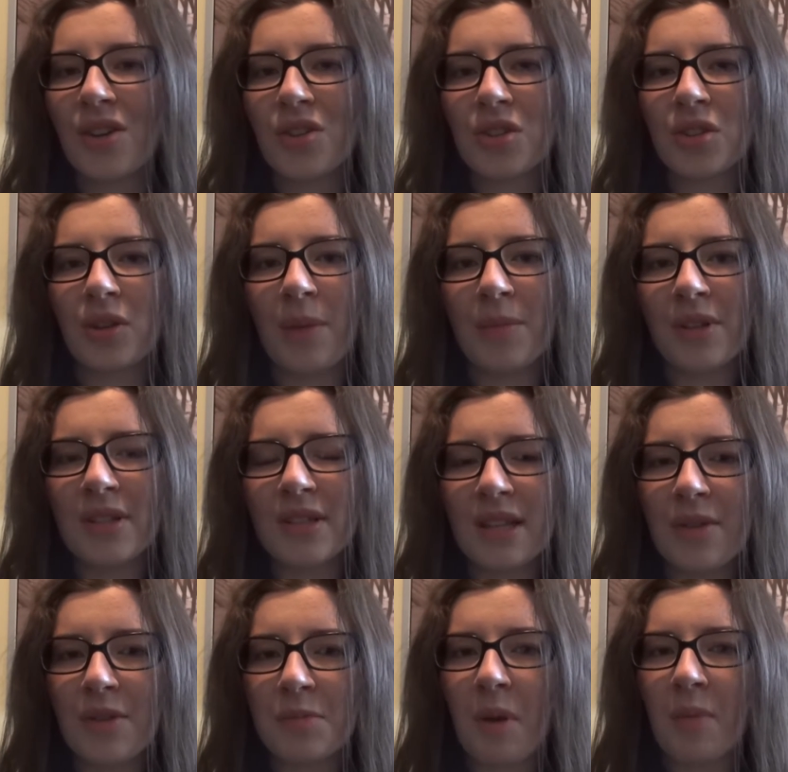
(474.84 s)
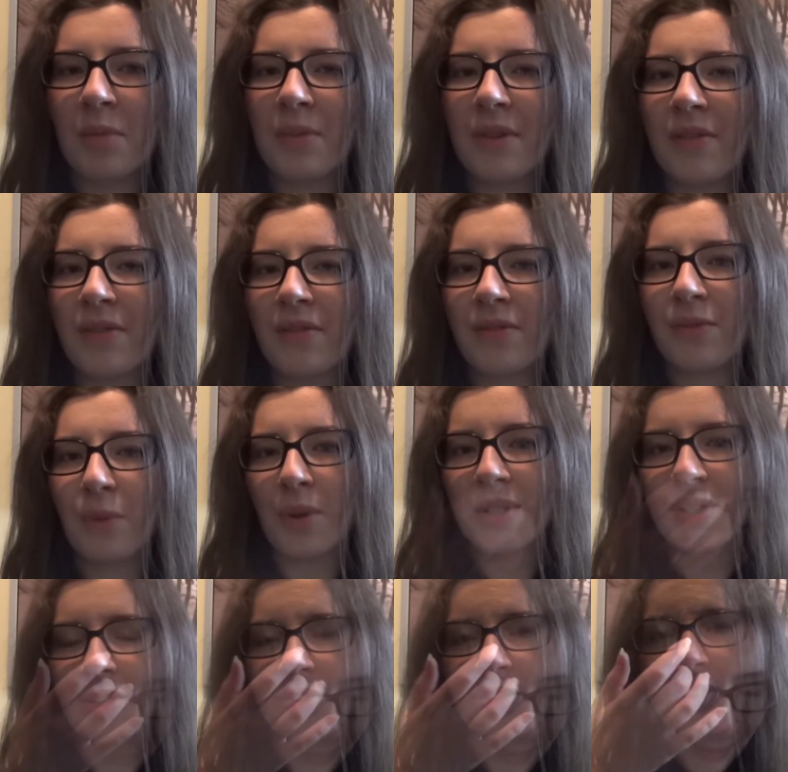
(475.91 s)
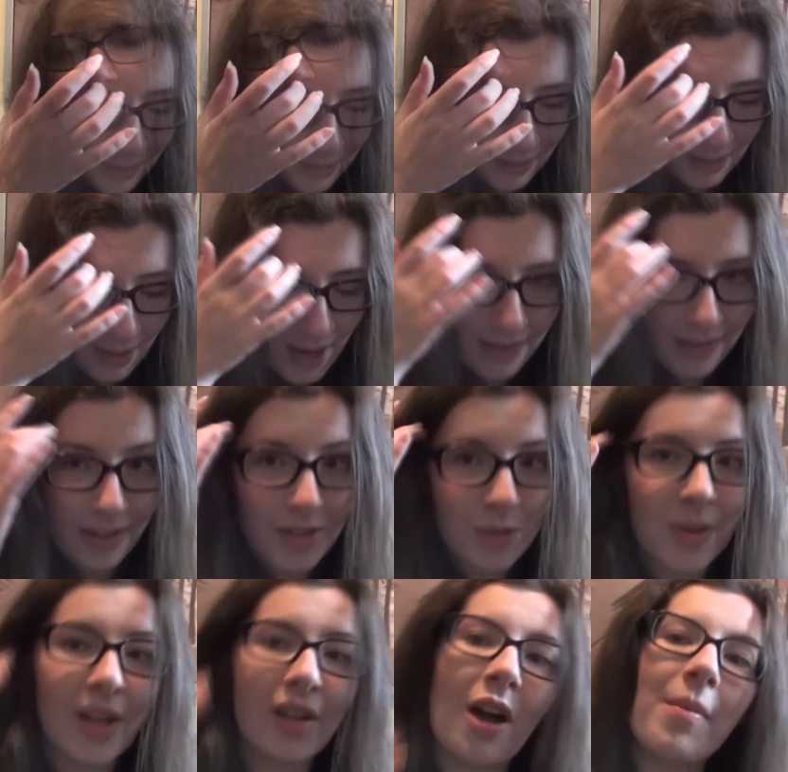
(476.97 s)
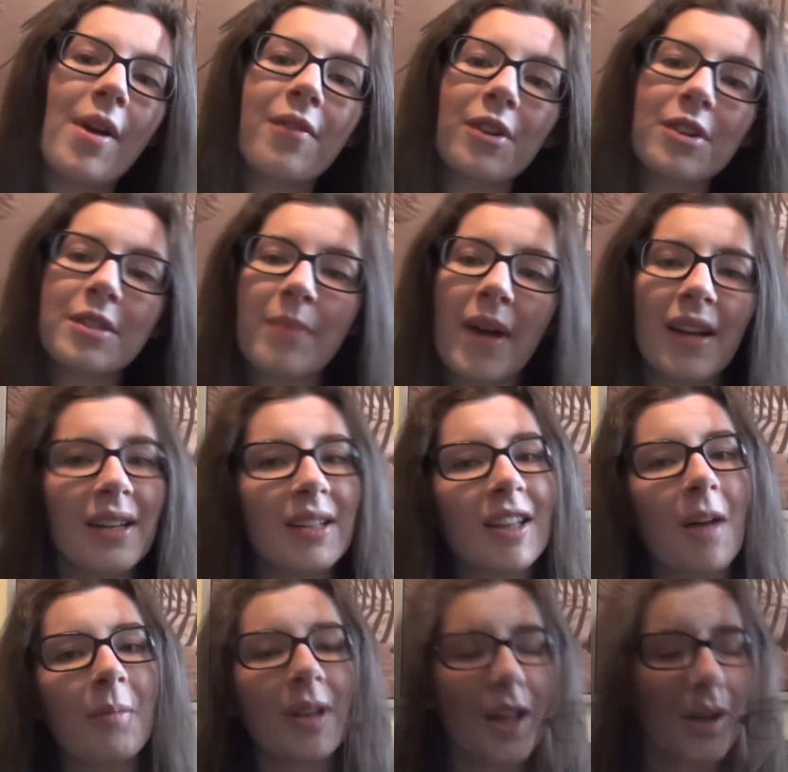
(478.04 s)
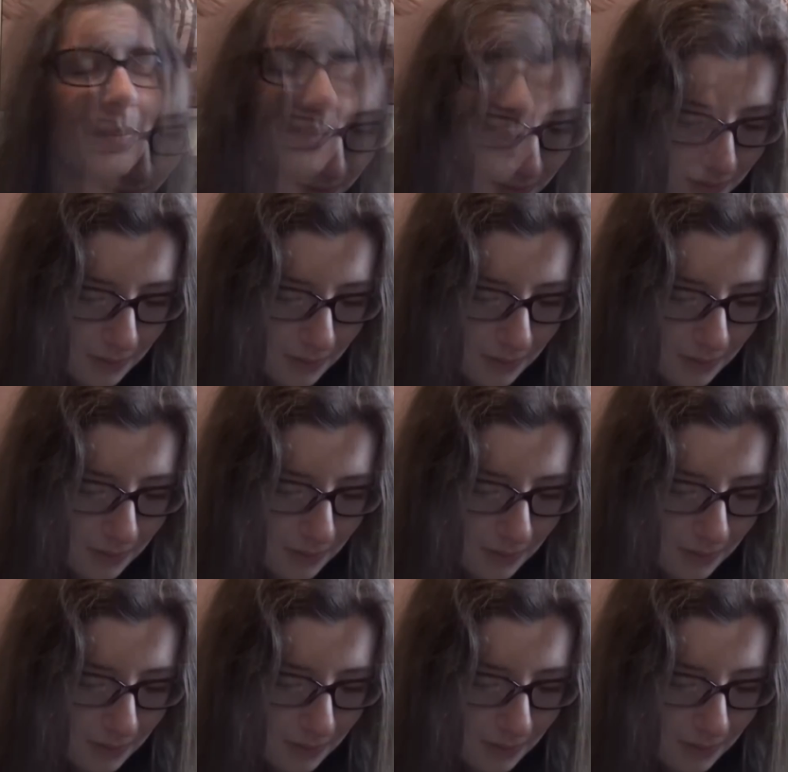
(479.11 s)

So I'm going to say I was probably 14 or 15, and that is when I got my first betta glub glub.